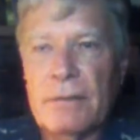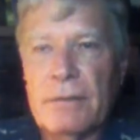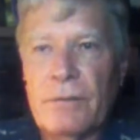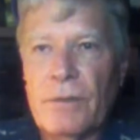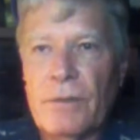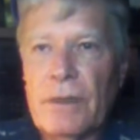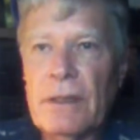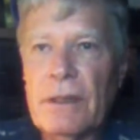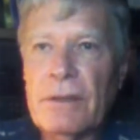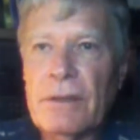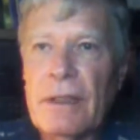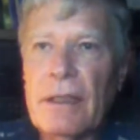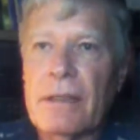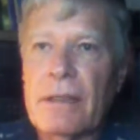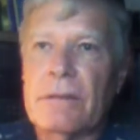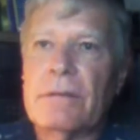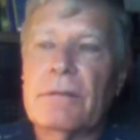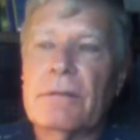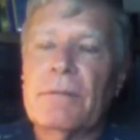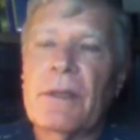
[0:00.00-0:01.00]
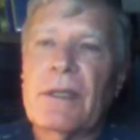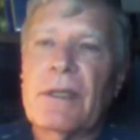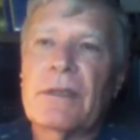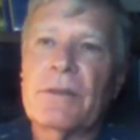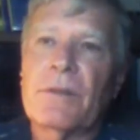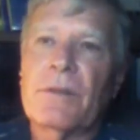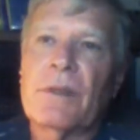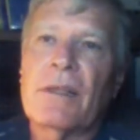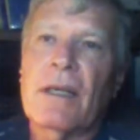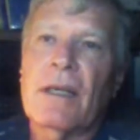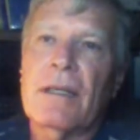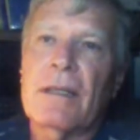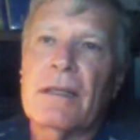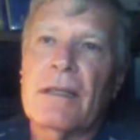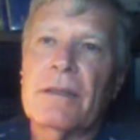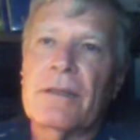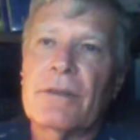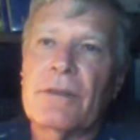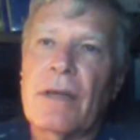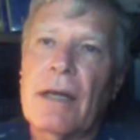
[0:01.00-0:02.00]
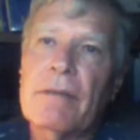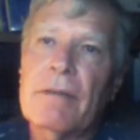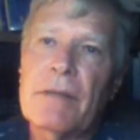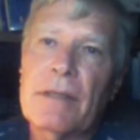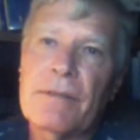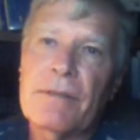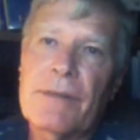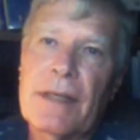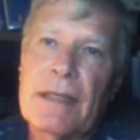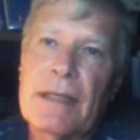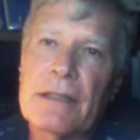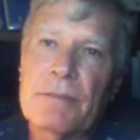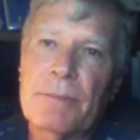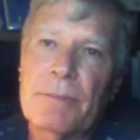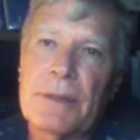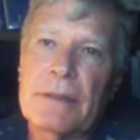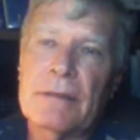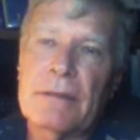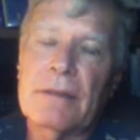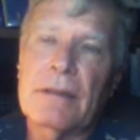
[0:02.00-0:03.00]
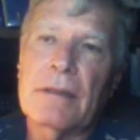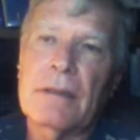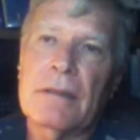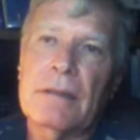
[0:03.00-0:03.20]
We don't know because we're not allowed to drive that fast, but